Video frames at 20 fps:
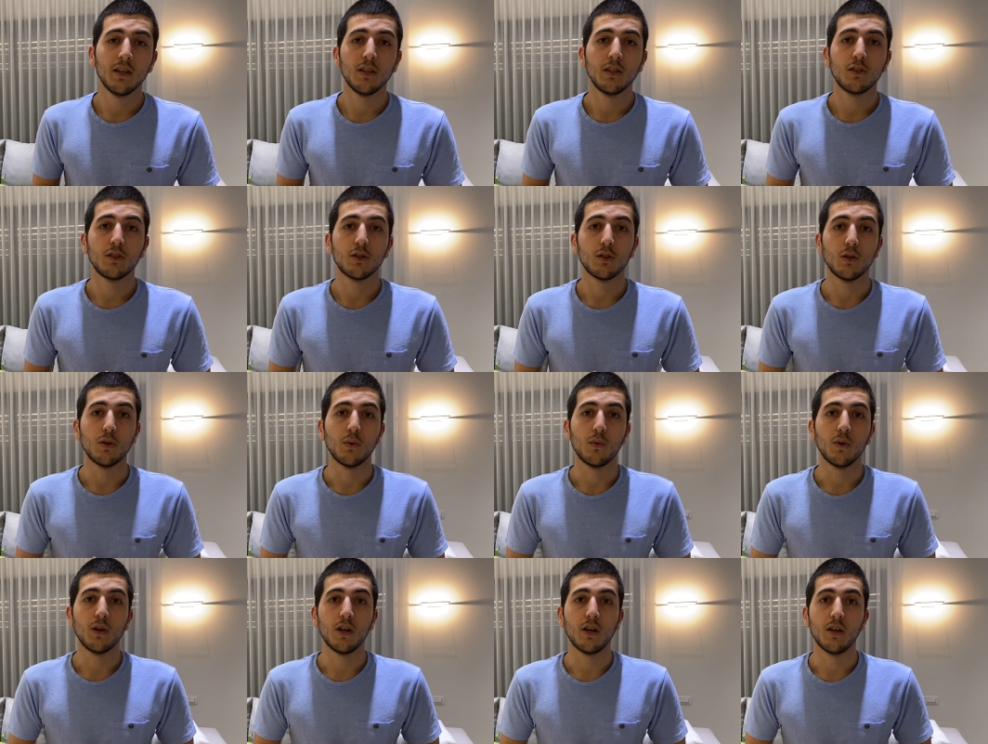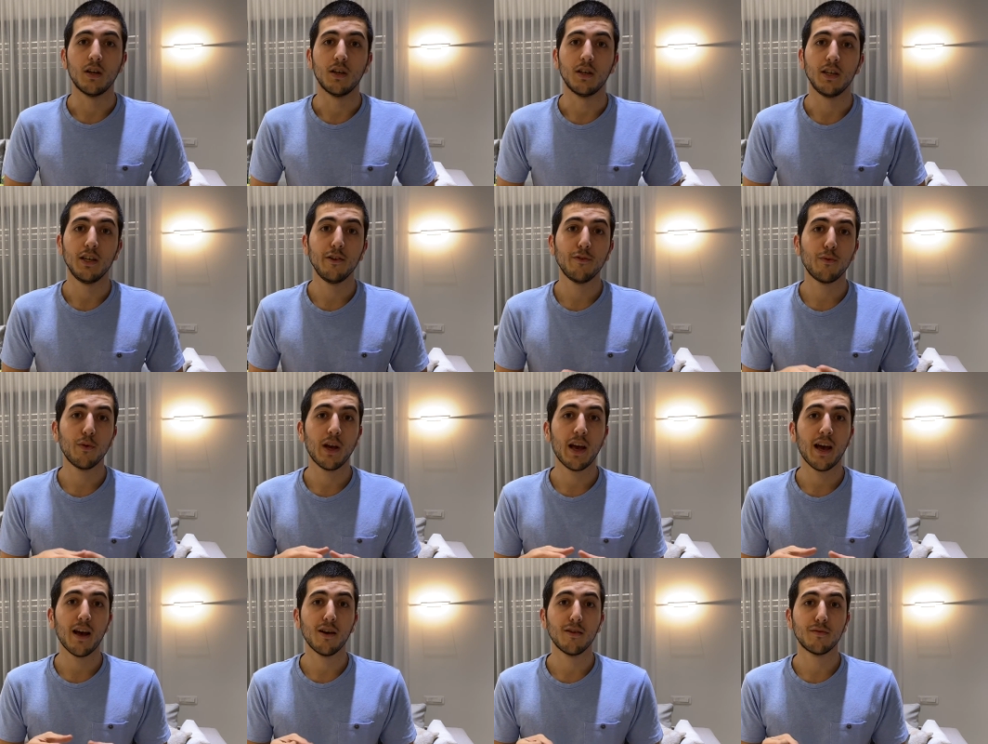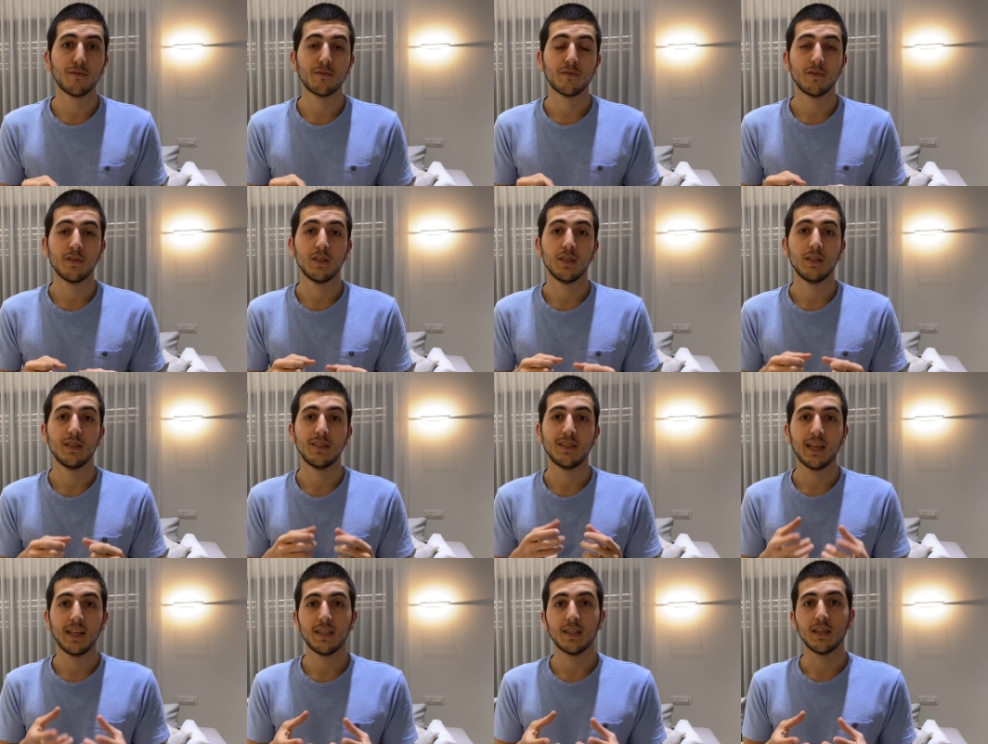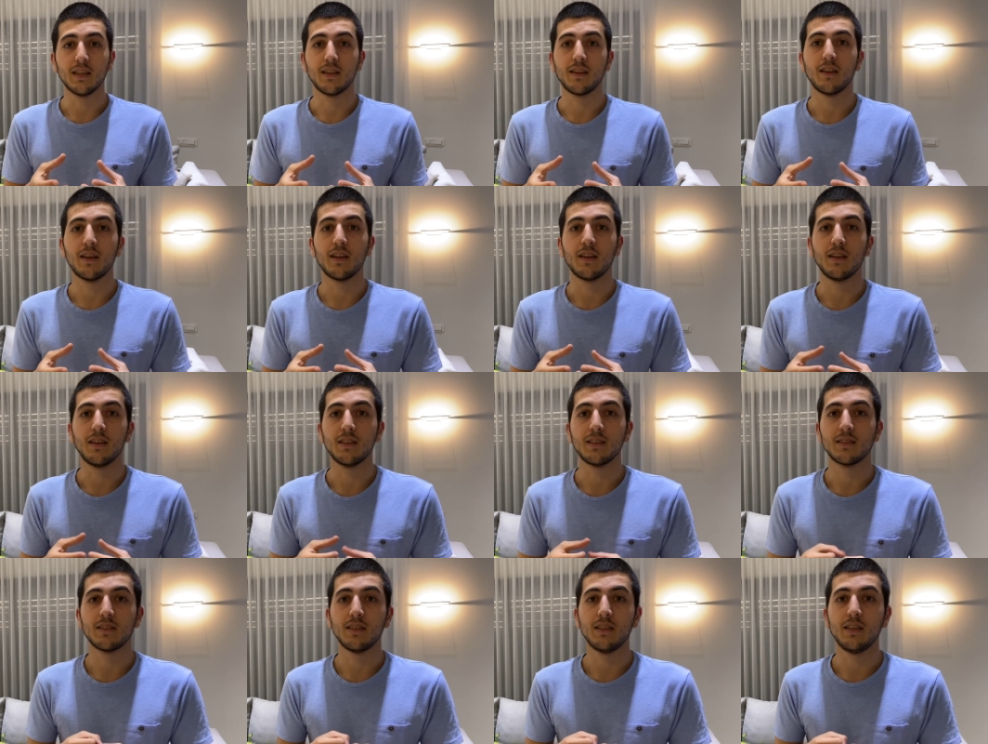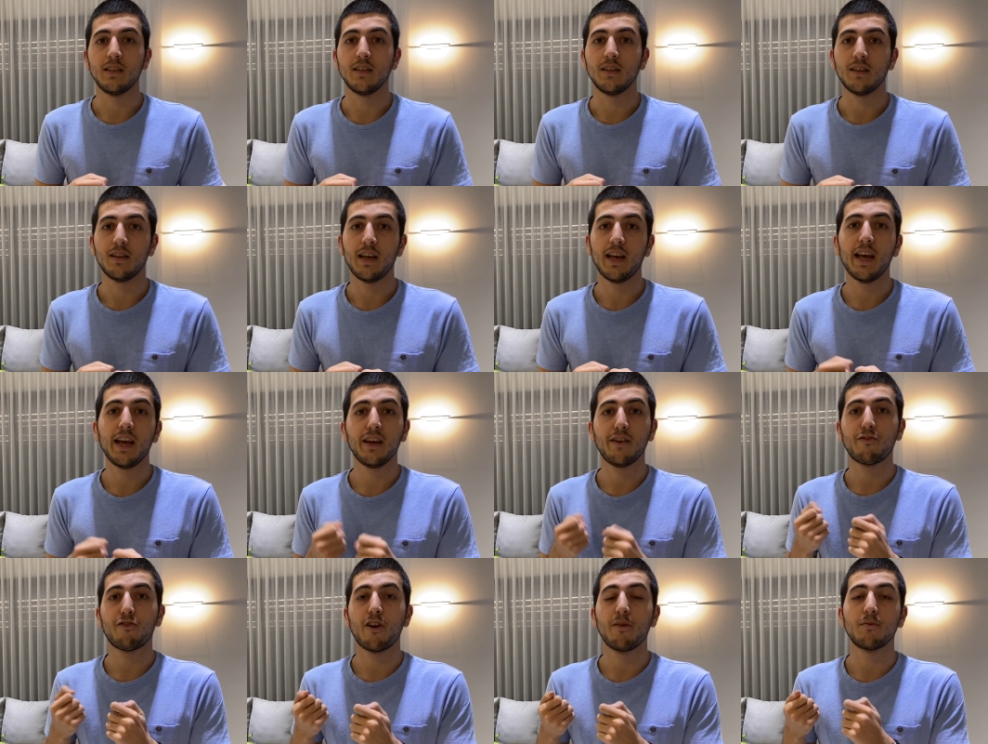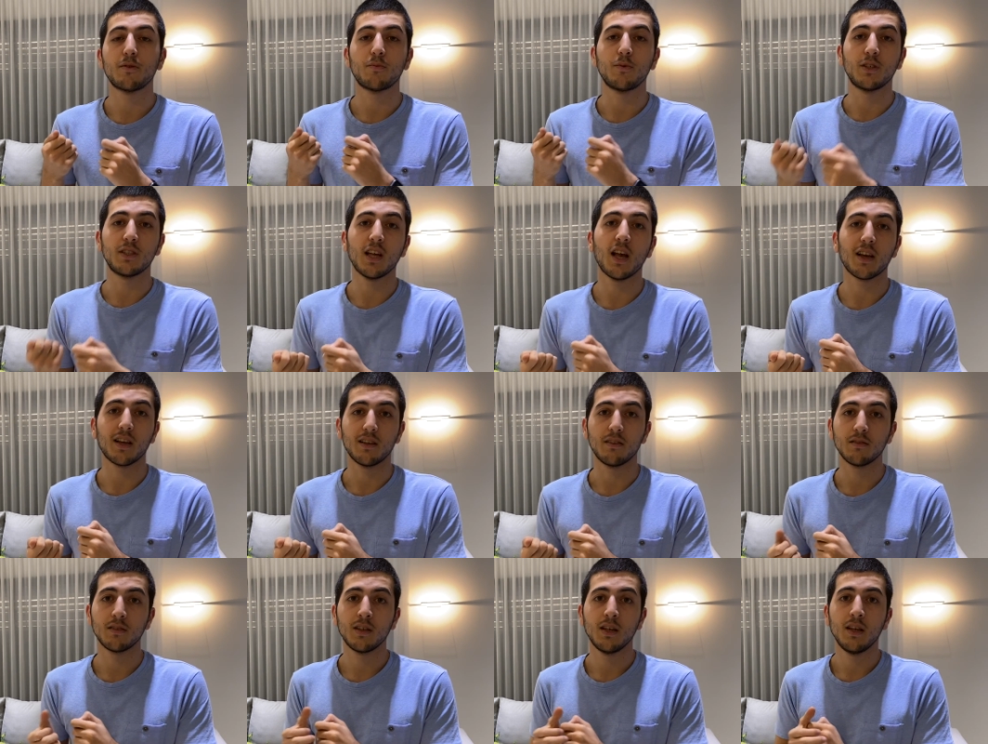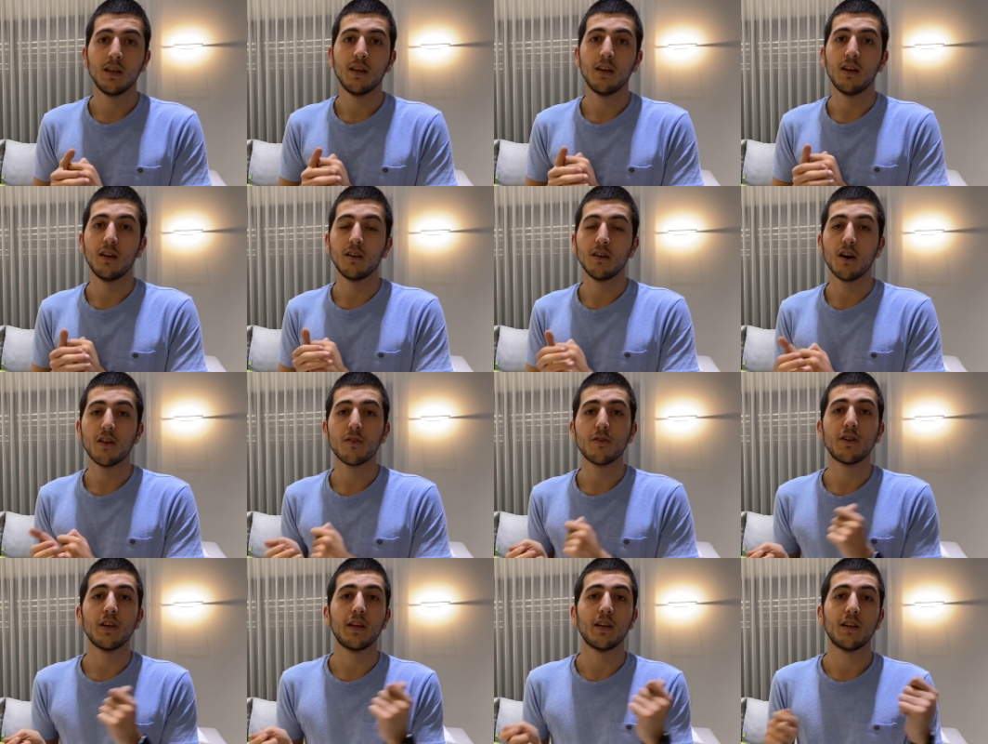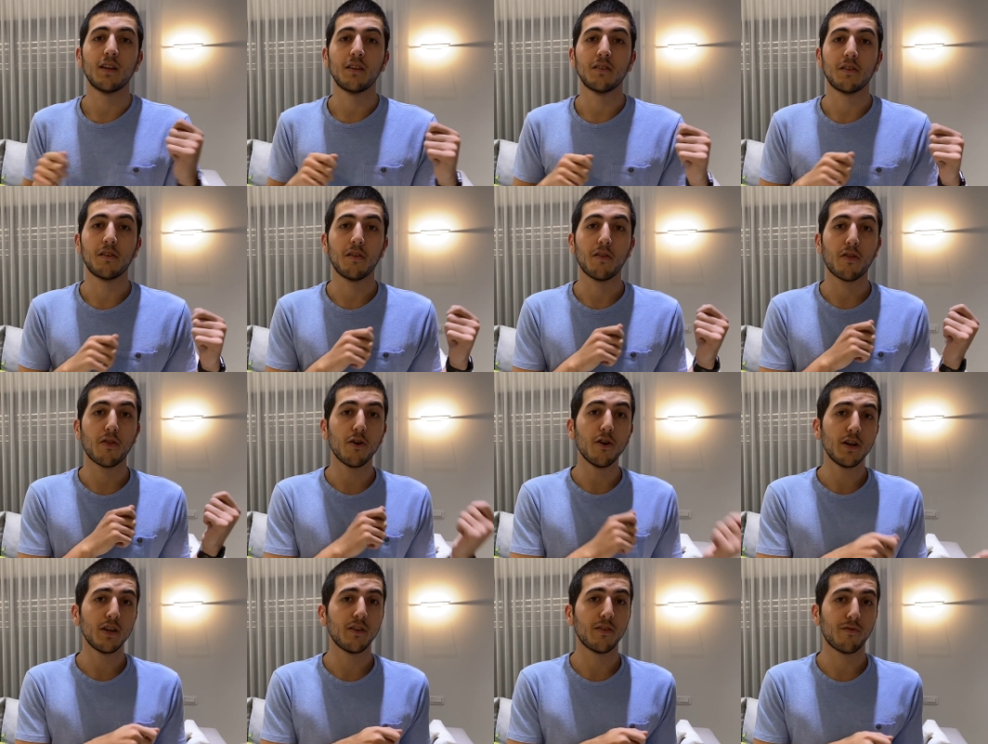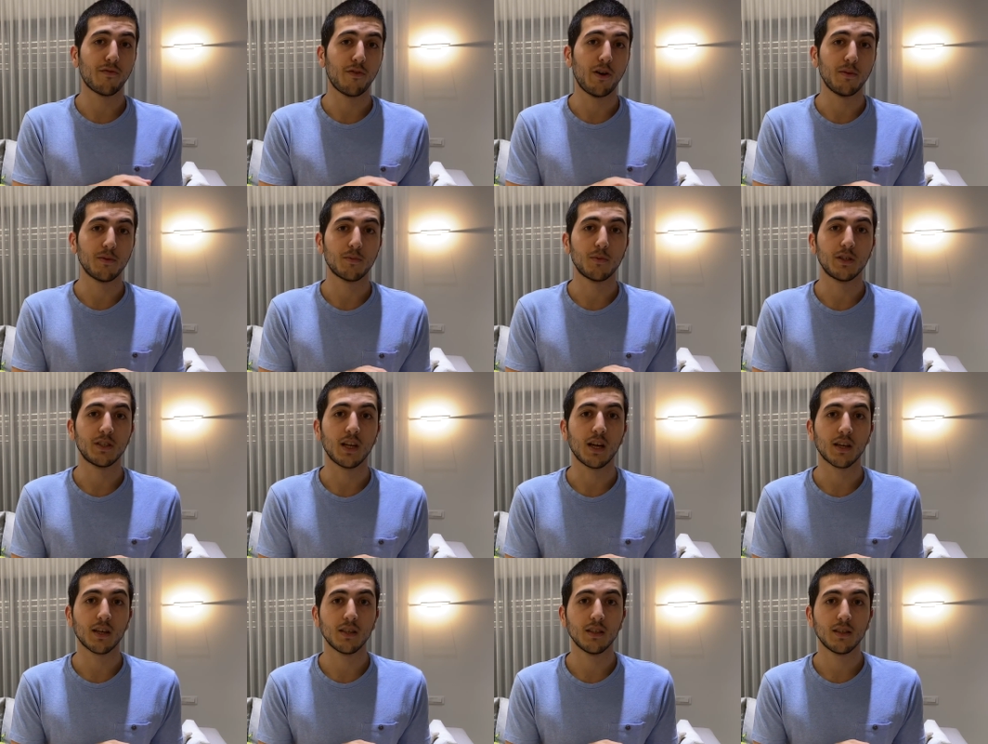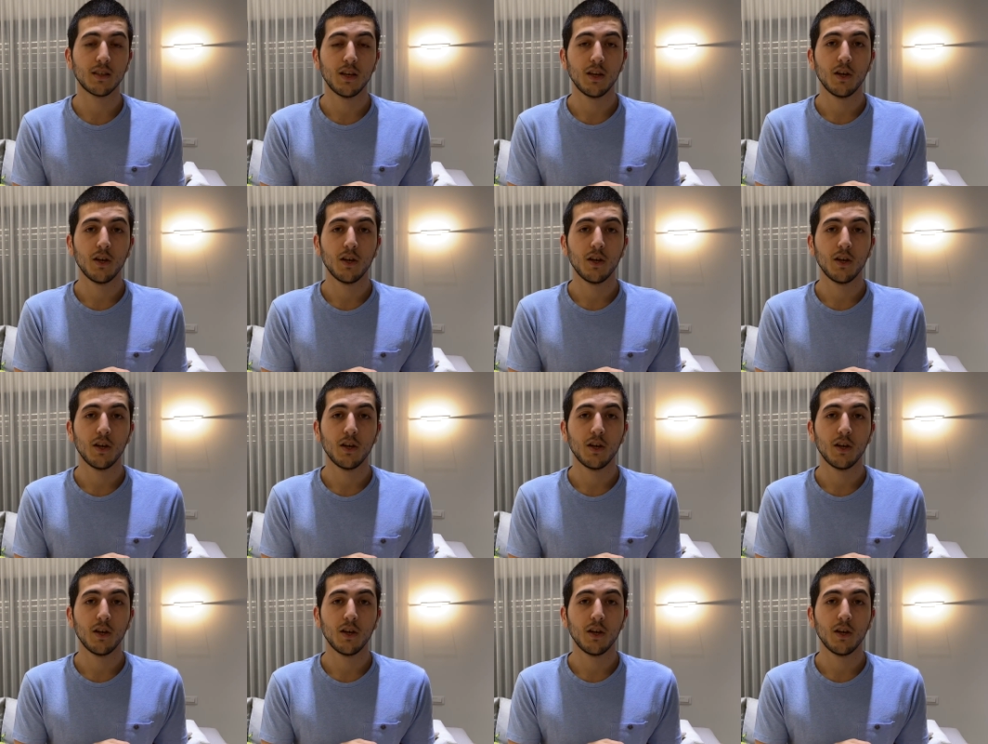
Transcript: So if we have data that is in 8 frames per second and other data that is in 30 frames per second,